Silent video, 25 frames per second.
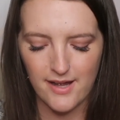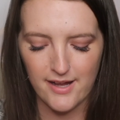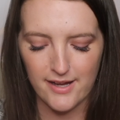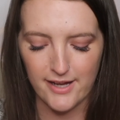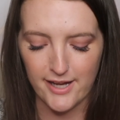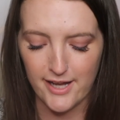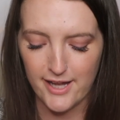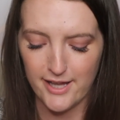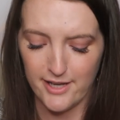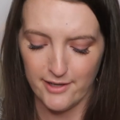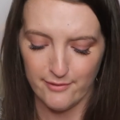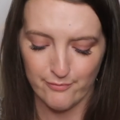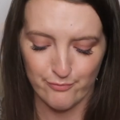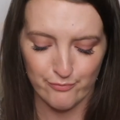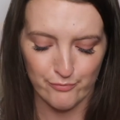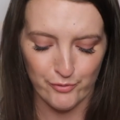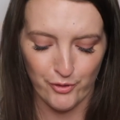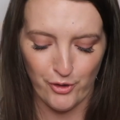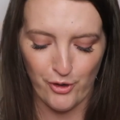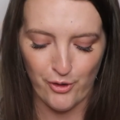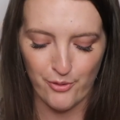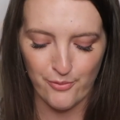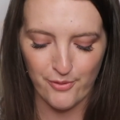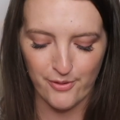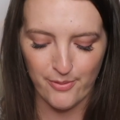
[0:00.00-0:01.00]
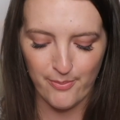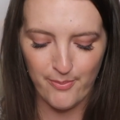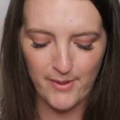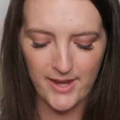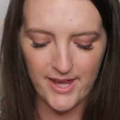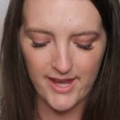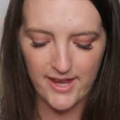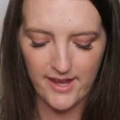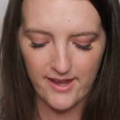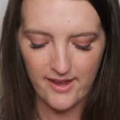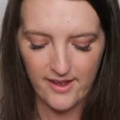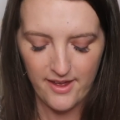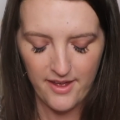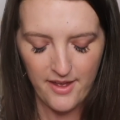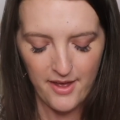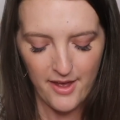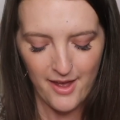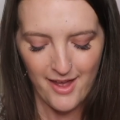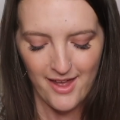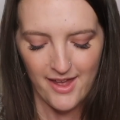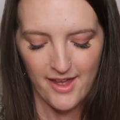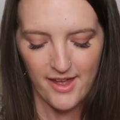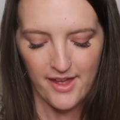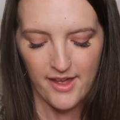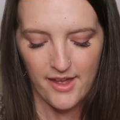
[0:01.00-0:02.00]
again, good with me.
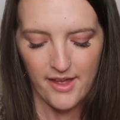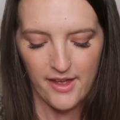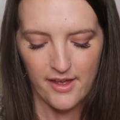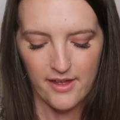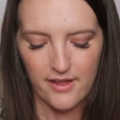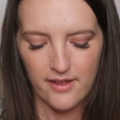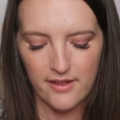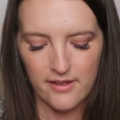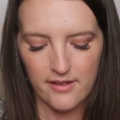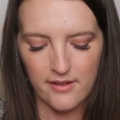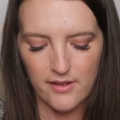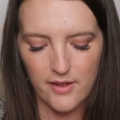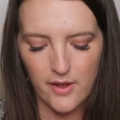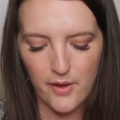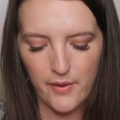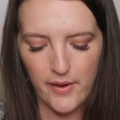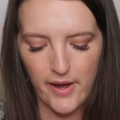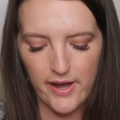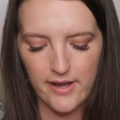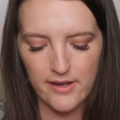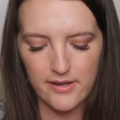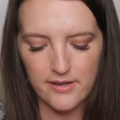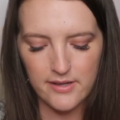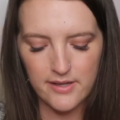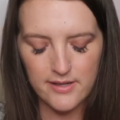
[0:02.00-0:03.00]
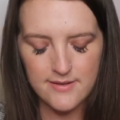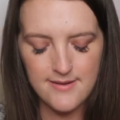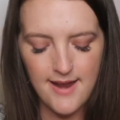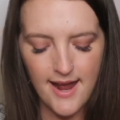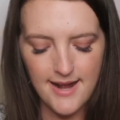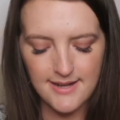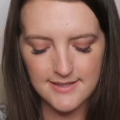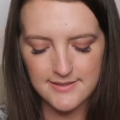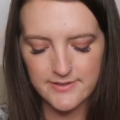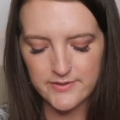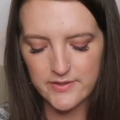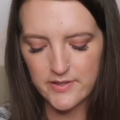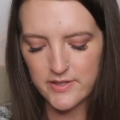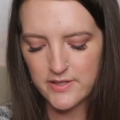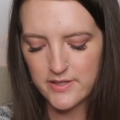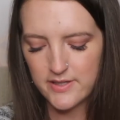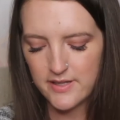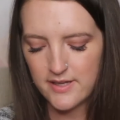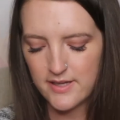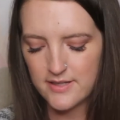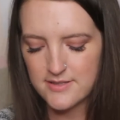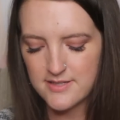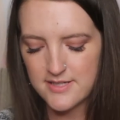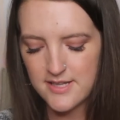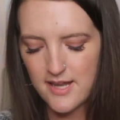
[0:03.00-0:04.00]
Okay, next
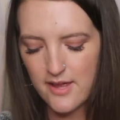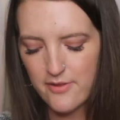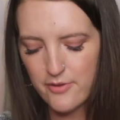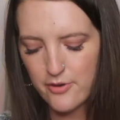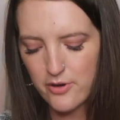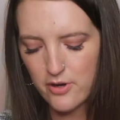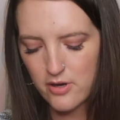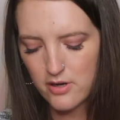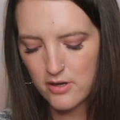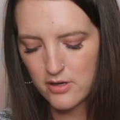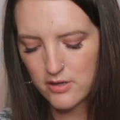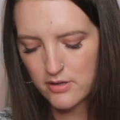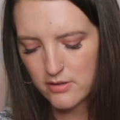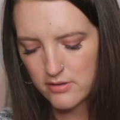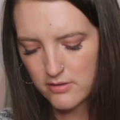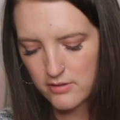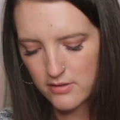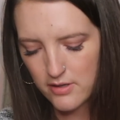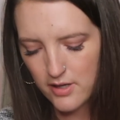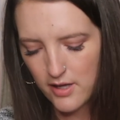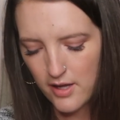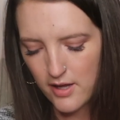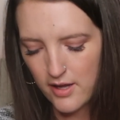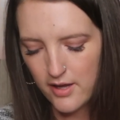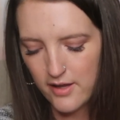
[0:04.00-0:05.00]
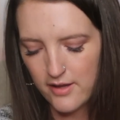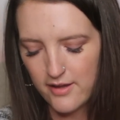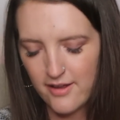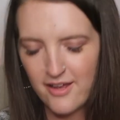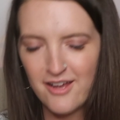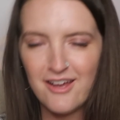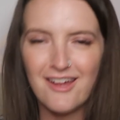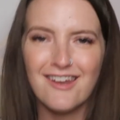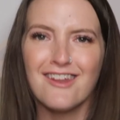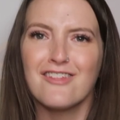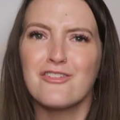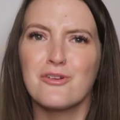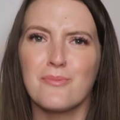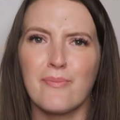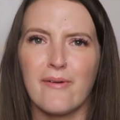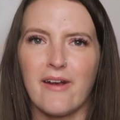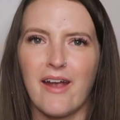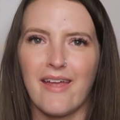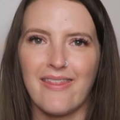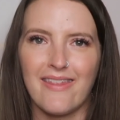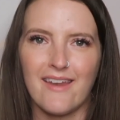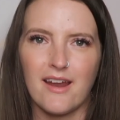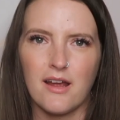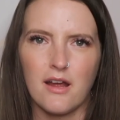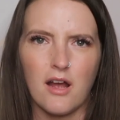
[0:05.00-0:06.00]
is another
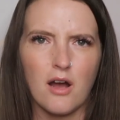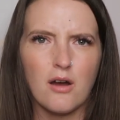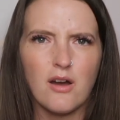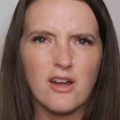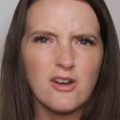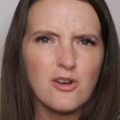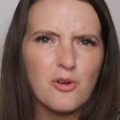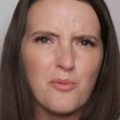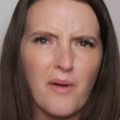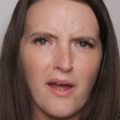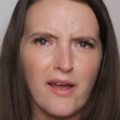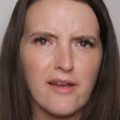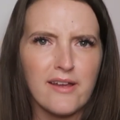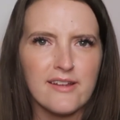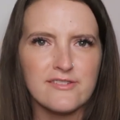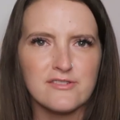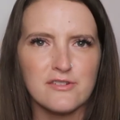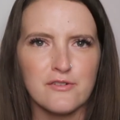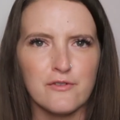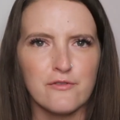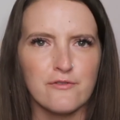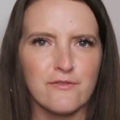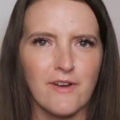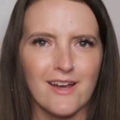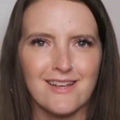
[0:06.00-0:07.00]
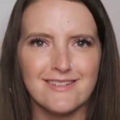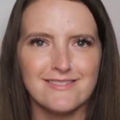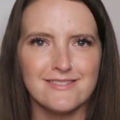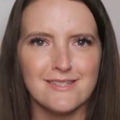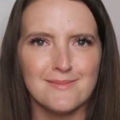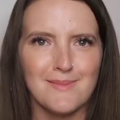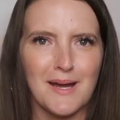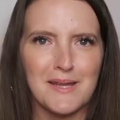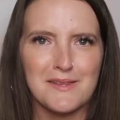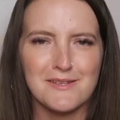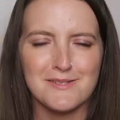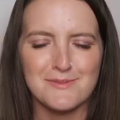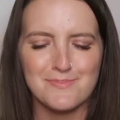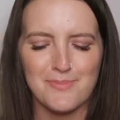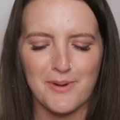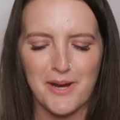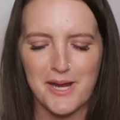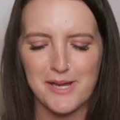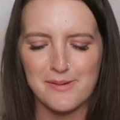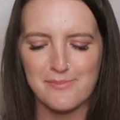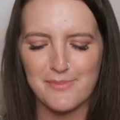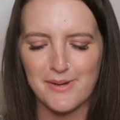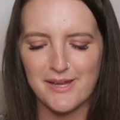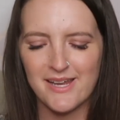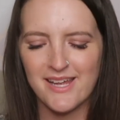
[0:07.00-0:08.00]
brand that I don't know why I get so feisty about this
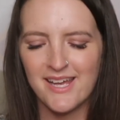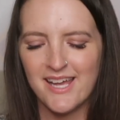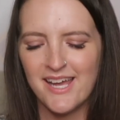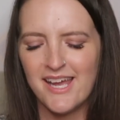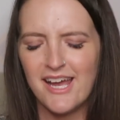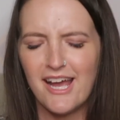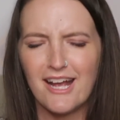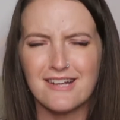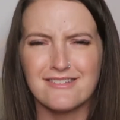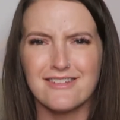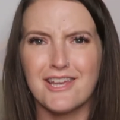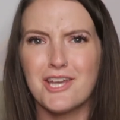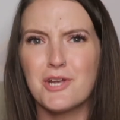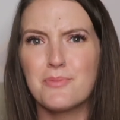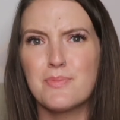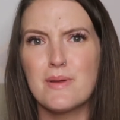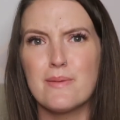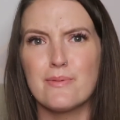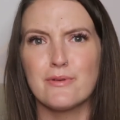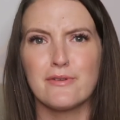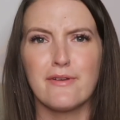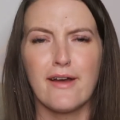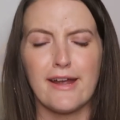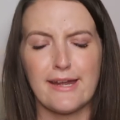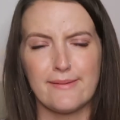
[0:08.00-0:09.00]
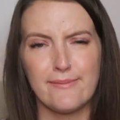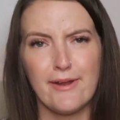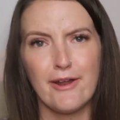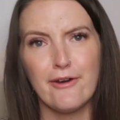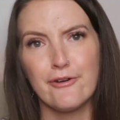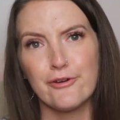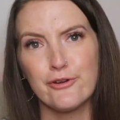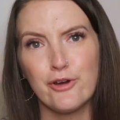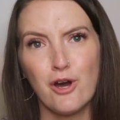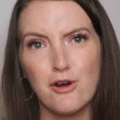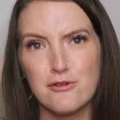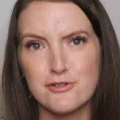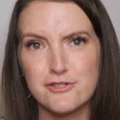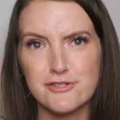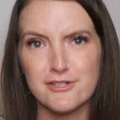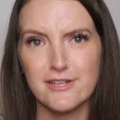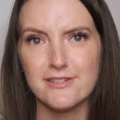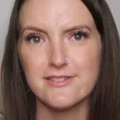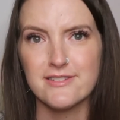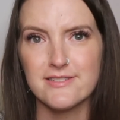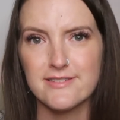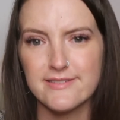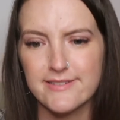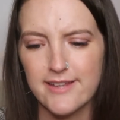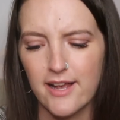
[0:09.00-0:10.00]
brand, but because I hear people talking about how Coach
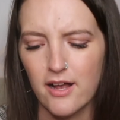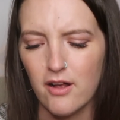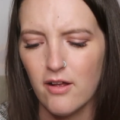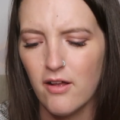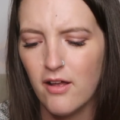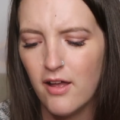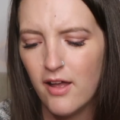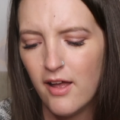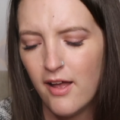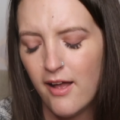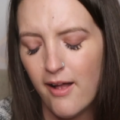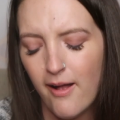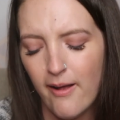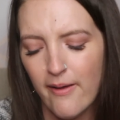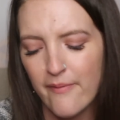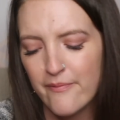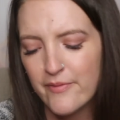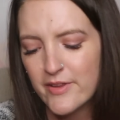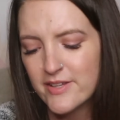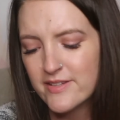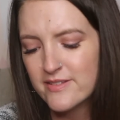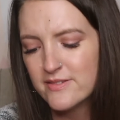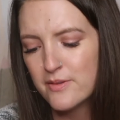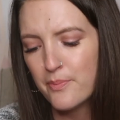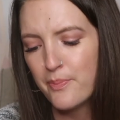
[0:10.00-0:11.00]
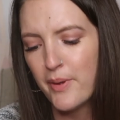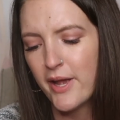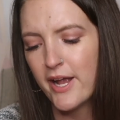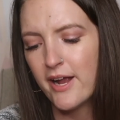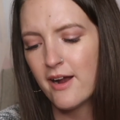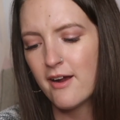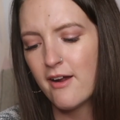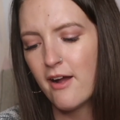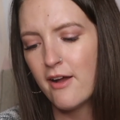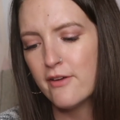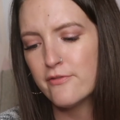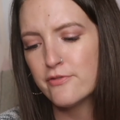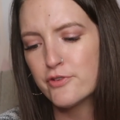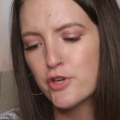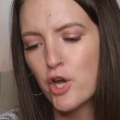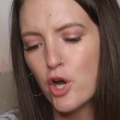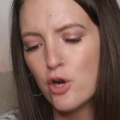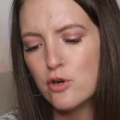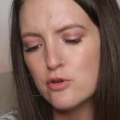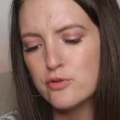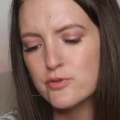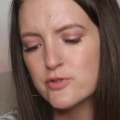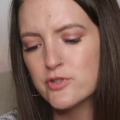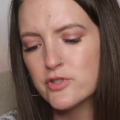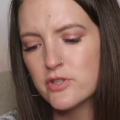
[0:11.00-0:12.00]
doesn't sell. This is a pair of
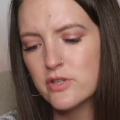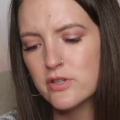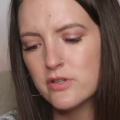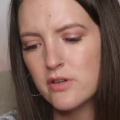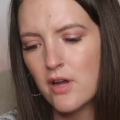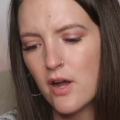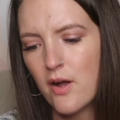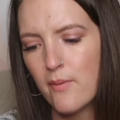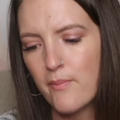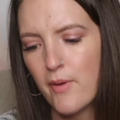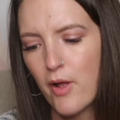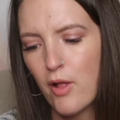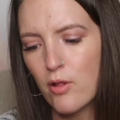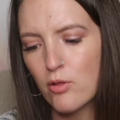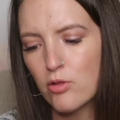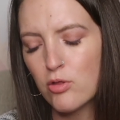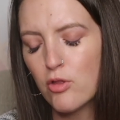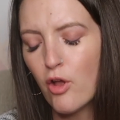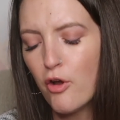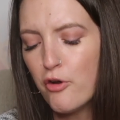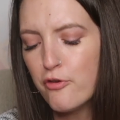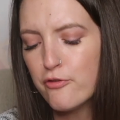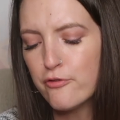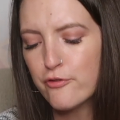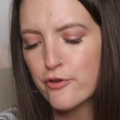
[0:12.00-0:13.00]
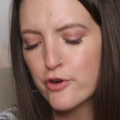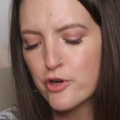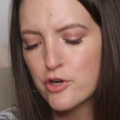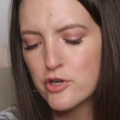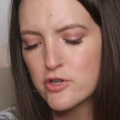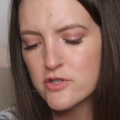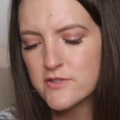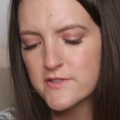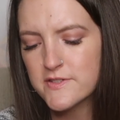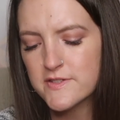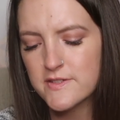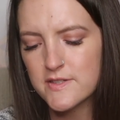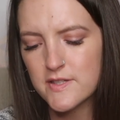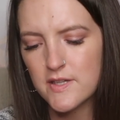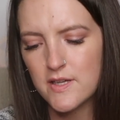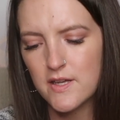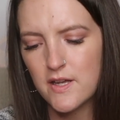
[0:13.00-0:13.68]
Coach loafers.